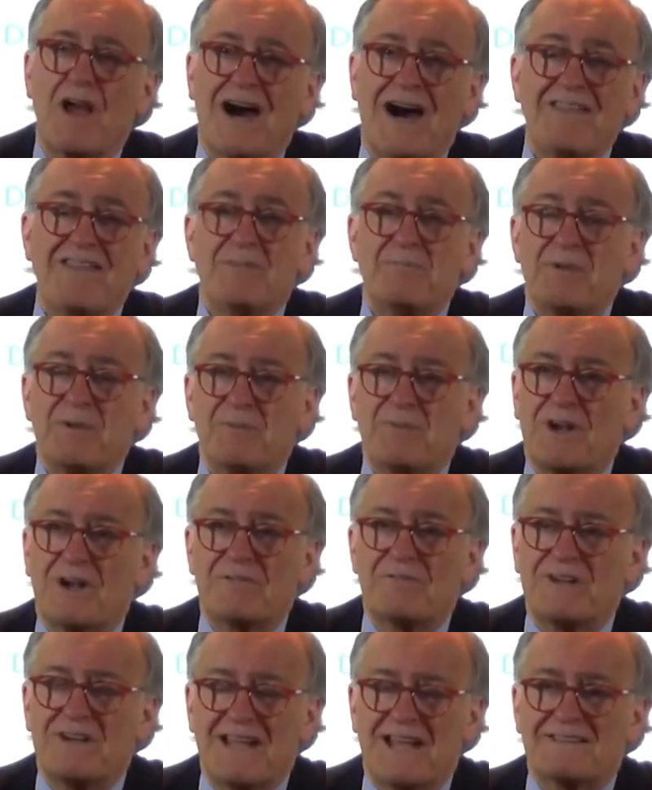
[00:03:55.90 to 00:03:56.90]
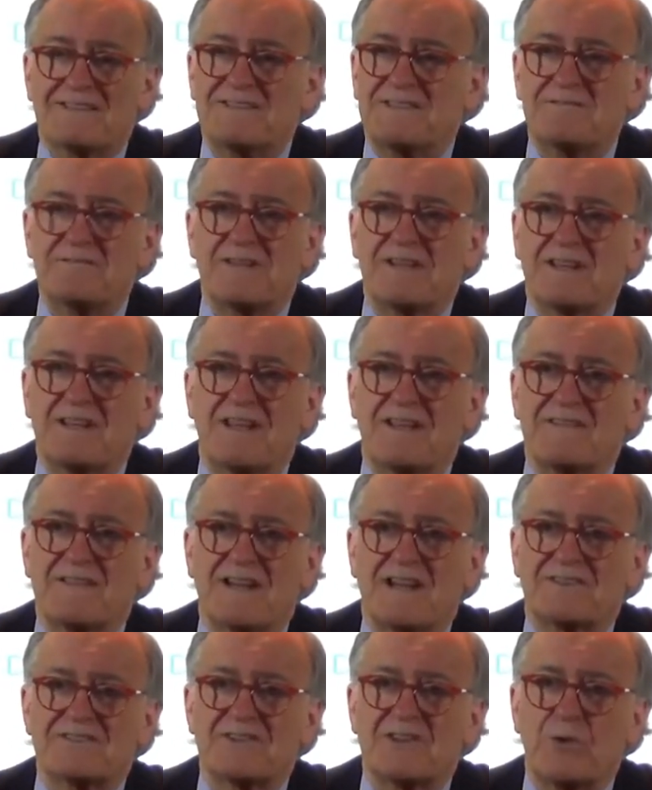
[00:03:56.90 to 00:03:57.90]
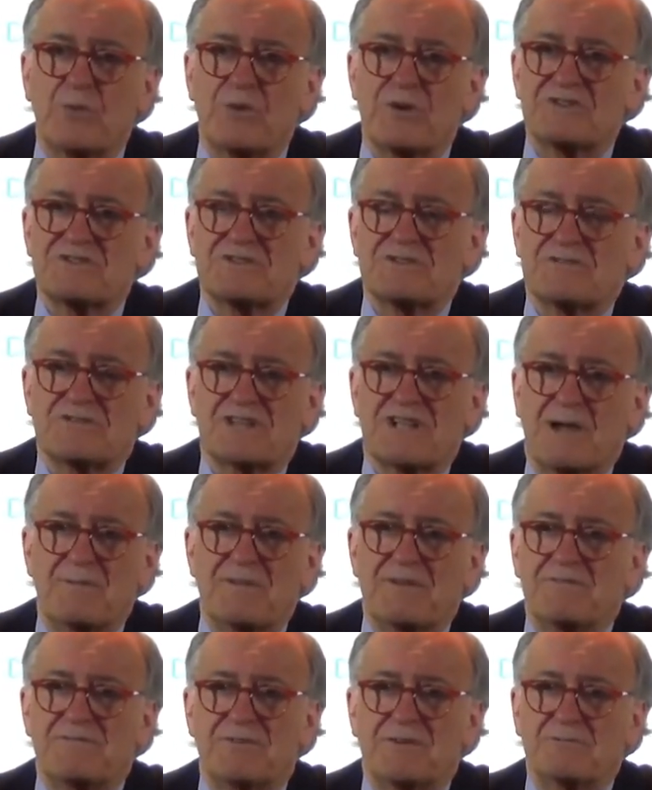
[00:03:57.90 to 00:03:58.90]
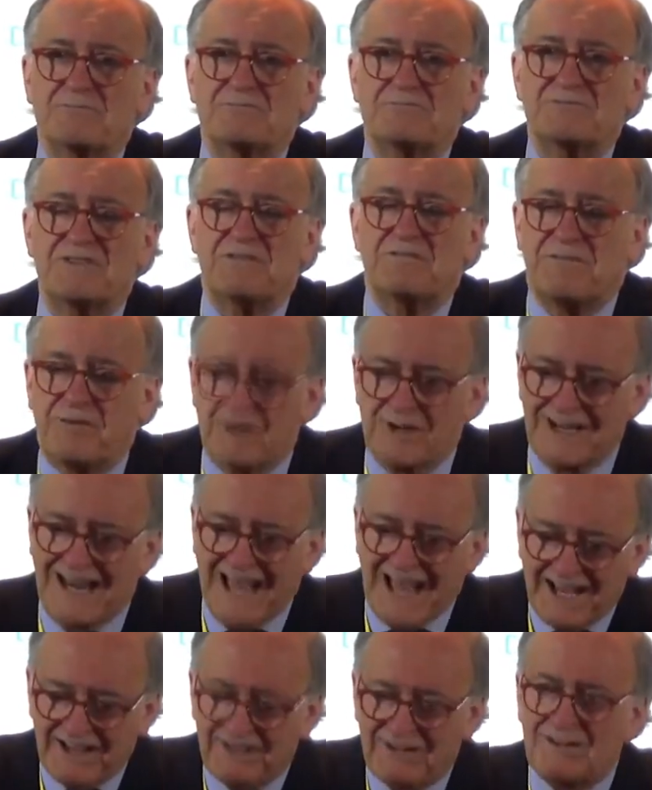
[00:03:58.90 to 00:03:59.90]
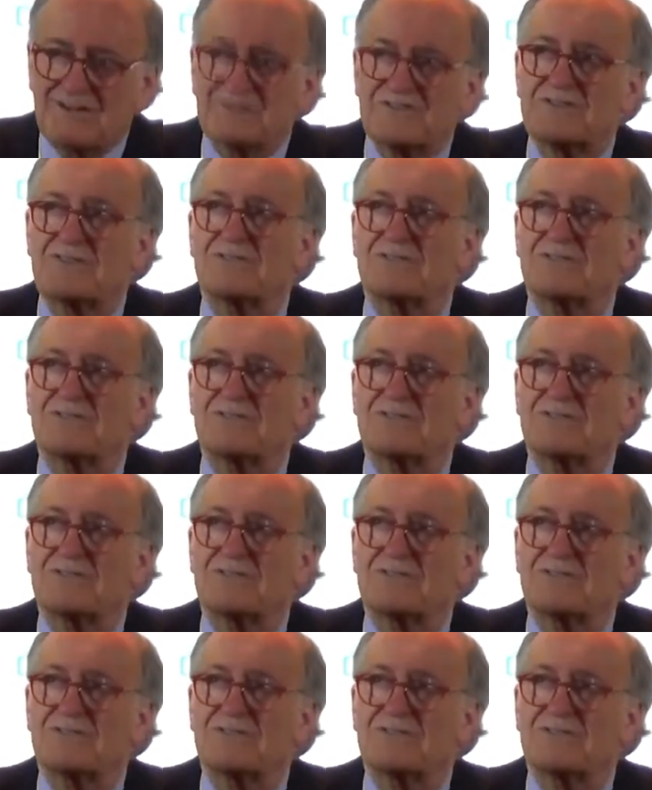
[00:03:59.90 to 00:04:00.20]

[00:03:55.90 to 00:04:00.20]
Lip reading: I think people are very active, and they're asking questions coming from different angles